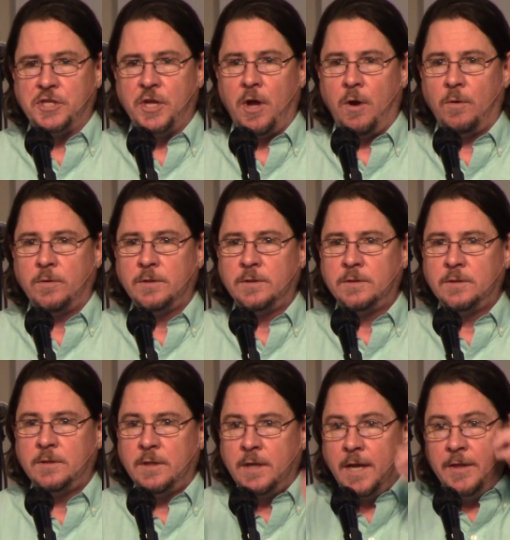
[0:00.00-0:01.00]
though.
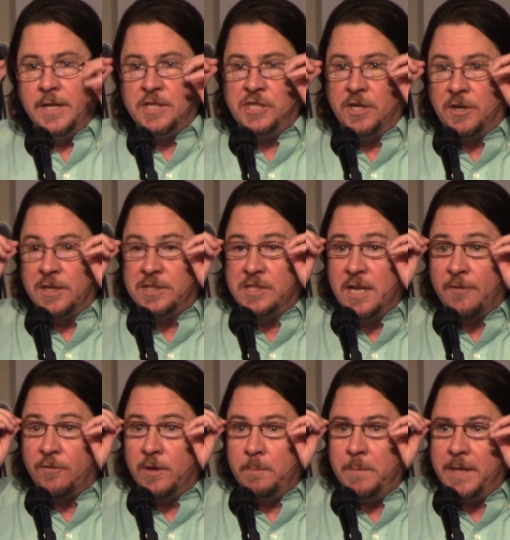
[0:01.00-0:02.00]
And this year it's
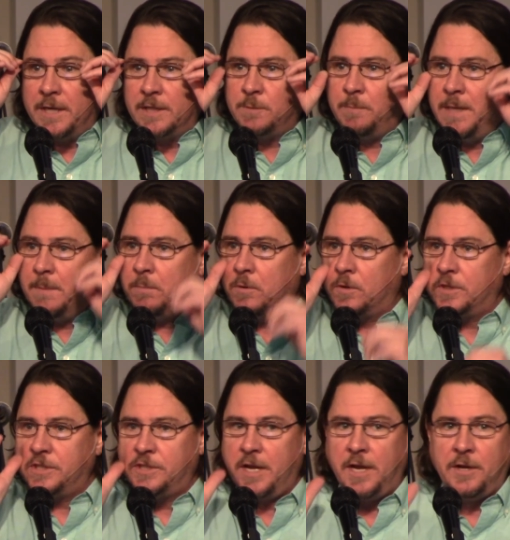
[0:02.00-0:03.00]
different because people are
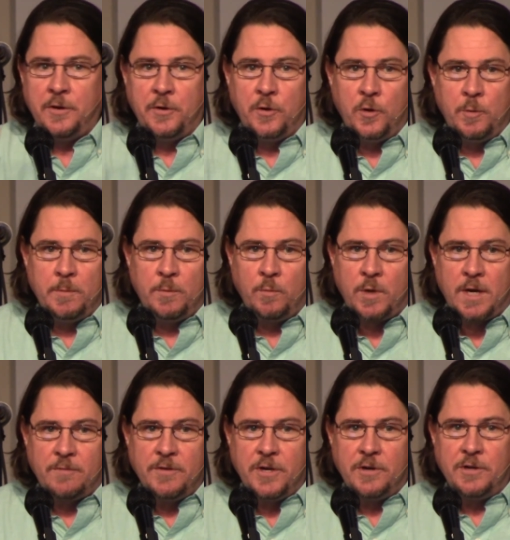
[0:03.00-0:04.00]
staying home and
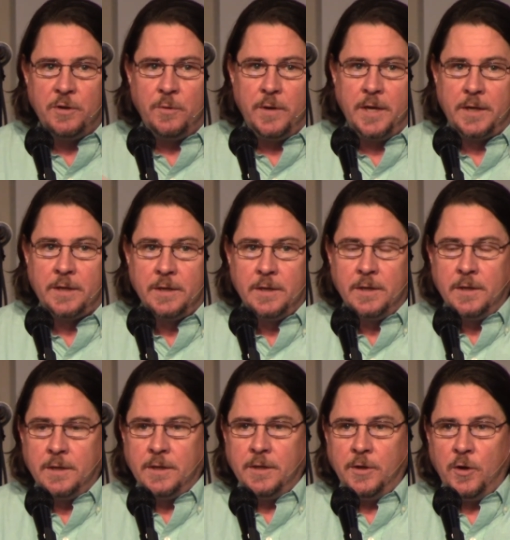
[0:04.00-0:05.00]
whatever they're doing,
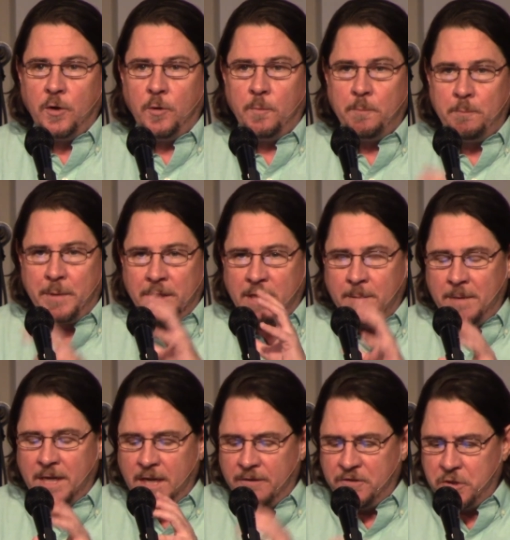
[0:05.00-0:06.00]
you know. But let
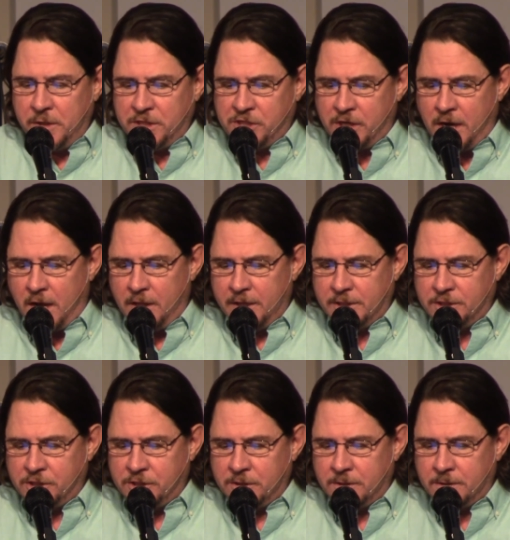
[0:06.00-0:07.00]
me give you a
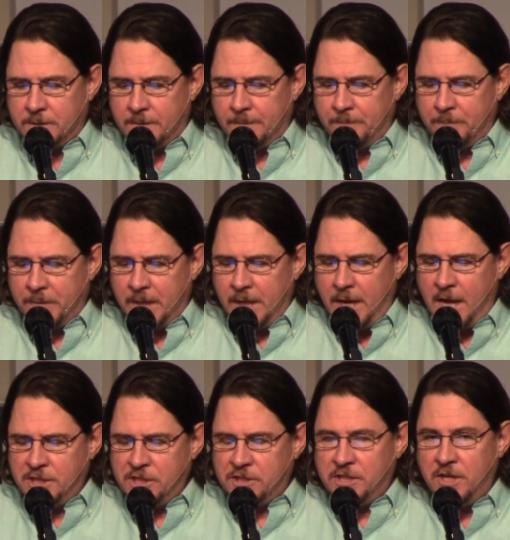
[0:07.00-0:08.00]
challenge.
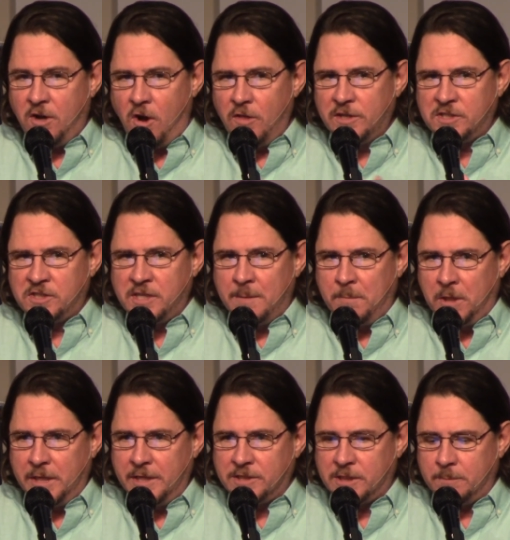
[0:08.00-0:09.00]
As you see all the
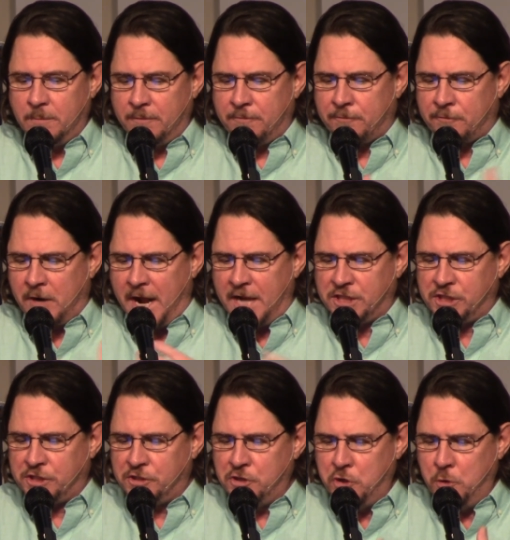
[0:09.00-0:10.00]
symbolism of
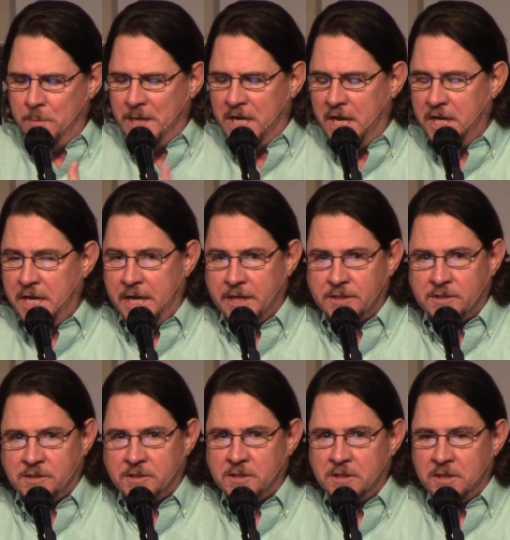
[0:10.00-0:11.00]
fresh, new
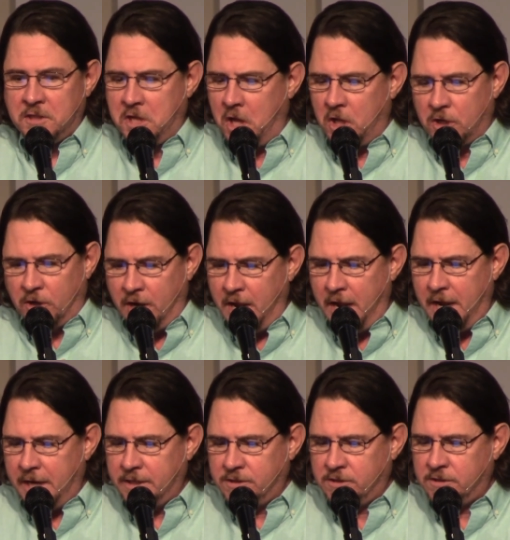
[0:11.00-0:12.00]
beginnings, colored
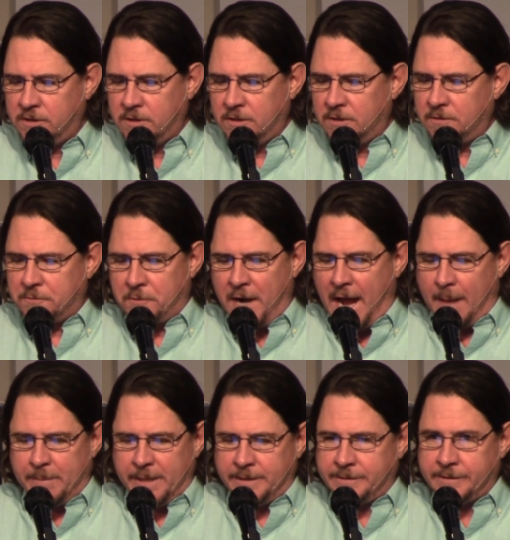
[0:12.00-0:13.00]
eggs,
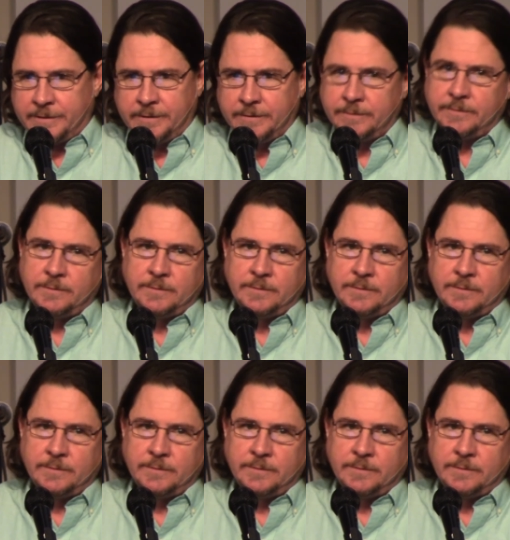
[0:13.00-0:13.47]
rabbits,